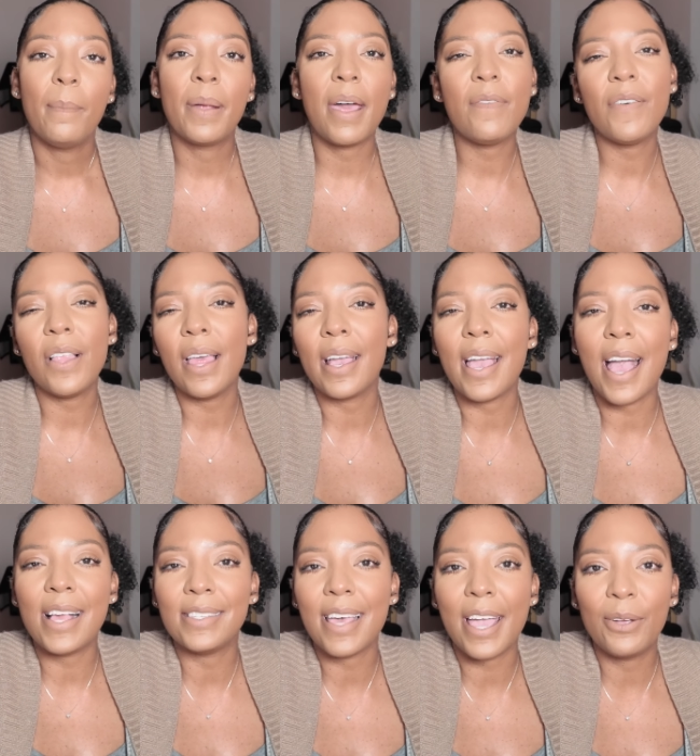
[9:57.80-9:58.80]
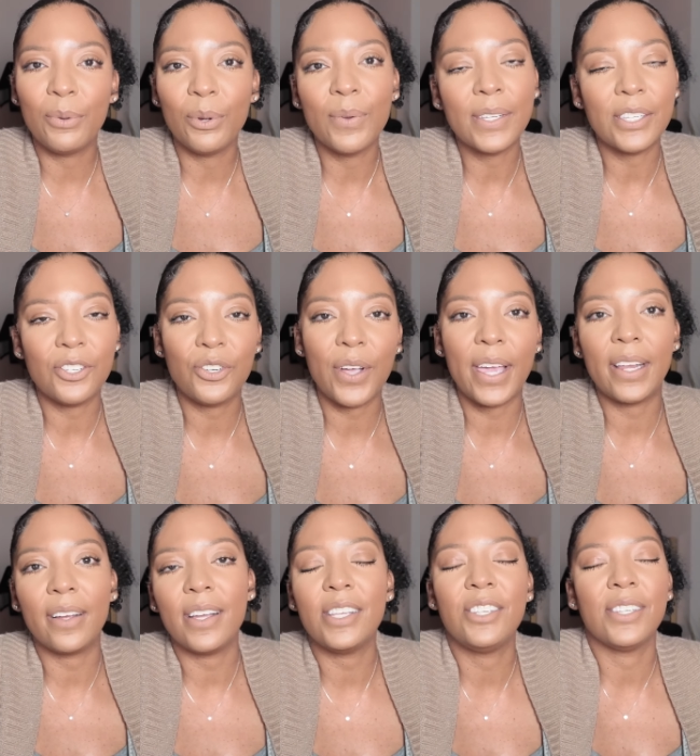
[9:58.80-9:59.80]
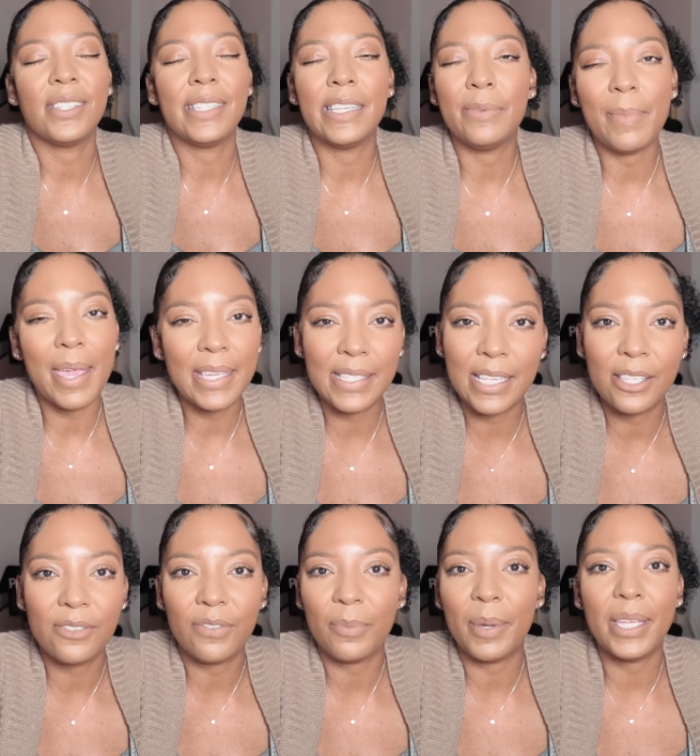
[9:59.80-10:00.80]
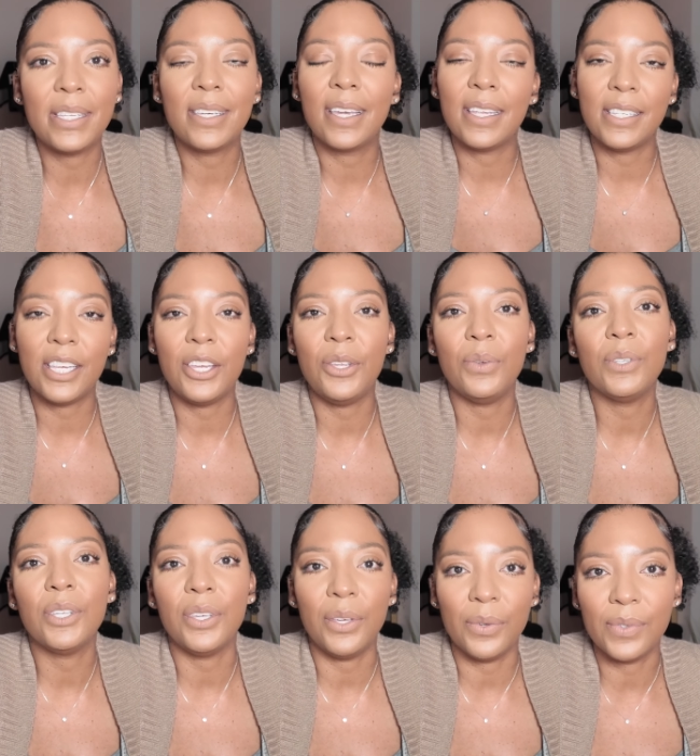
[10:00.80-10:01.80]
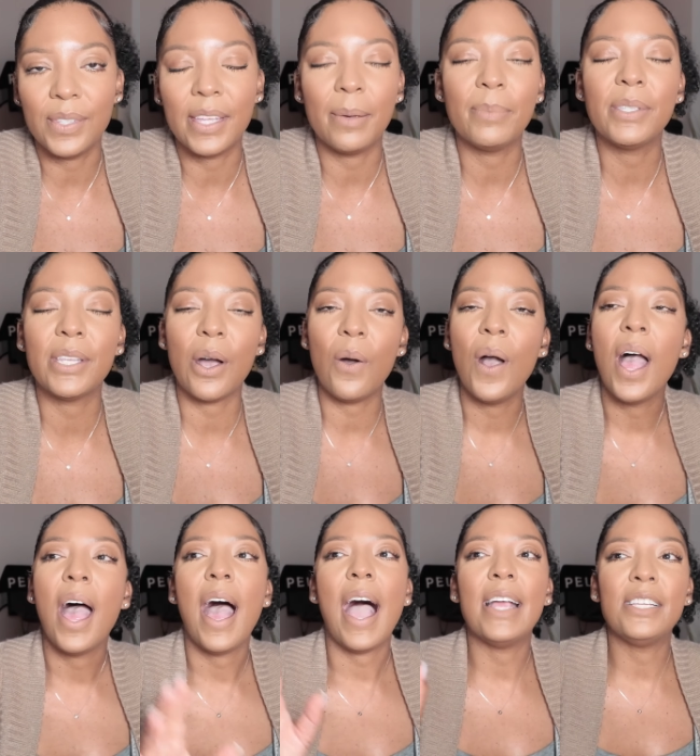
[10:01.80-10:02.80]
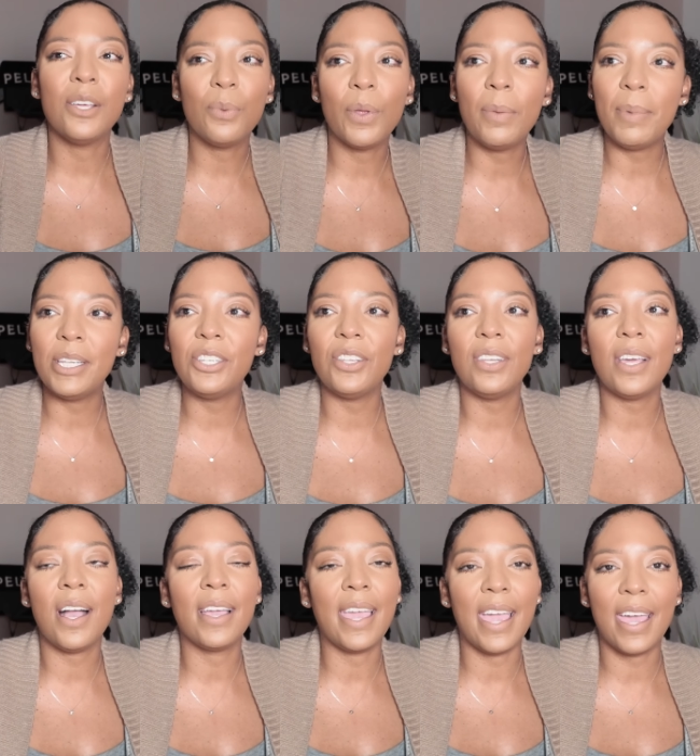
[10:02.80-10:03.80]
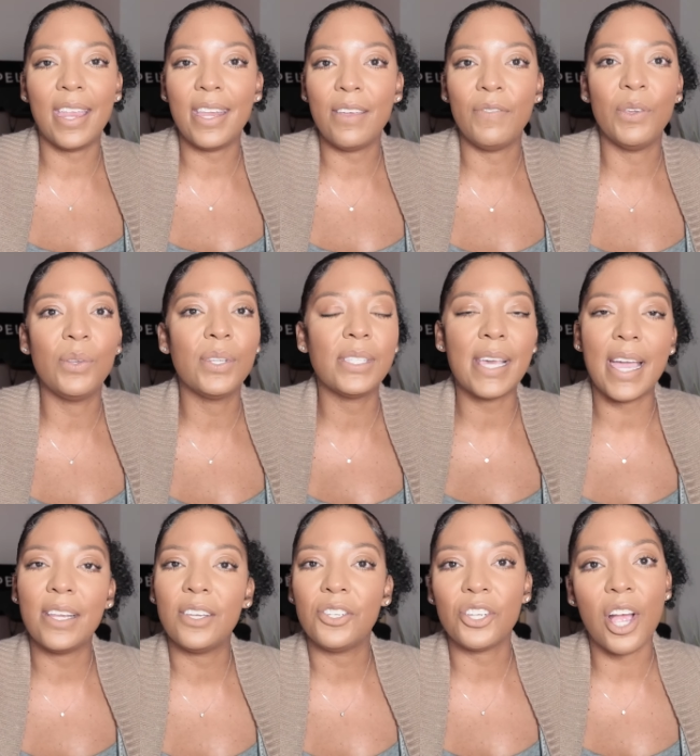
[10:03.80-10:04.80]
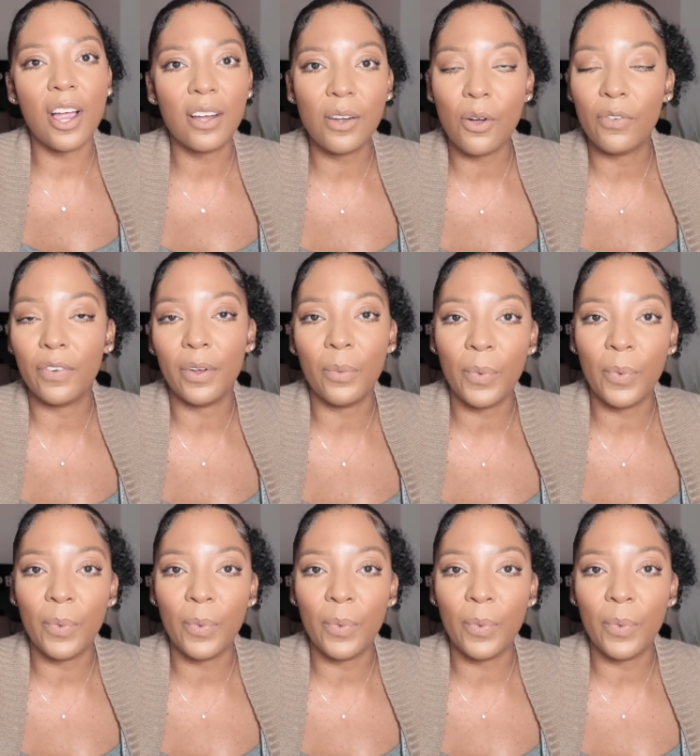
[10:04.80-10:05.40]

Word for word: but I felt like as I grew as a trader, it just didn't make sense for me to continue to use them. So I did want to mention again, if you decide to chart over